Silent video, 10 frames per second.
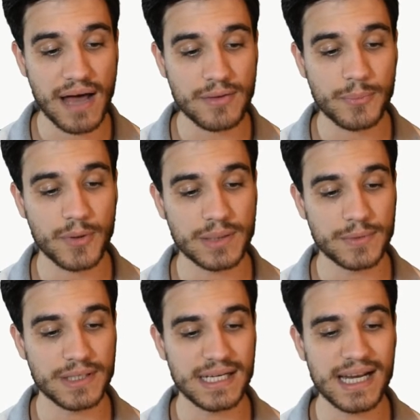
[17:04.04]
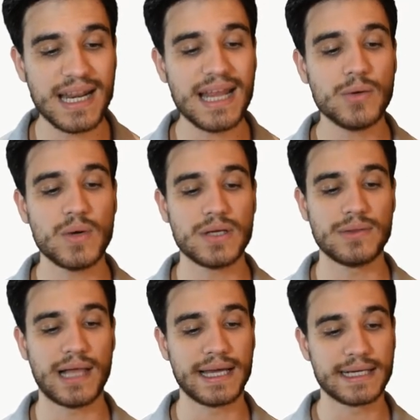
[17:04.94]
other Pokemon in any way you
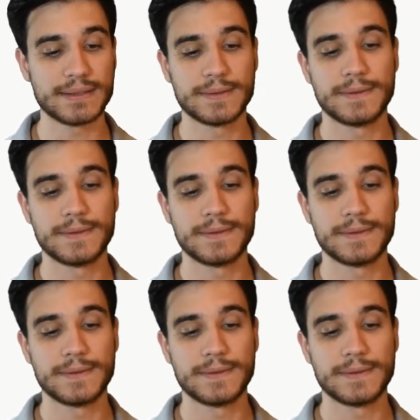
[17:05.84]
like.